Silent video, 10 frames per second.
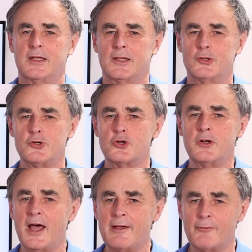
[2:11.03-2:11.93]
You
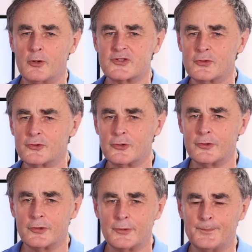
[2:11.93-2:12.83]
should have also the
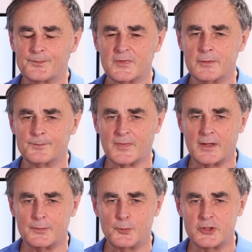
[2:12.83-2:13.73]
mm,